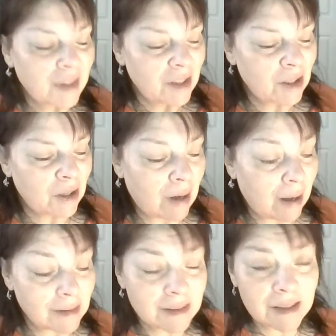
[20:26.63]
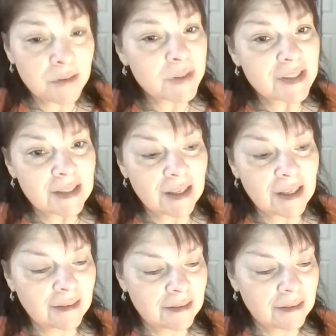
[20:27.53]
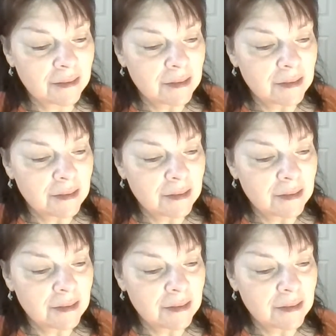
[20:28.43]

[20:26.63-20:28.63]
I'll save you a seat.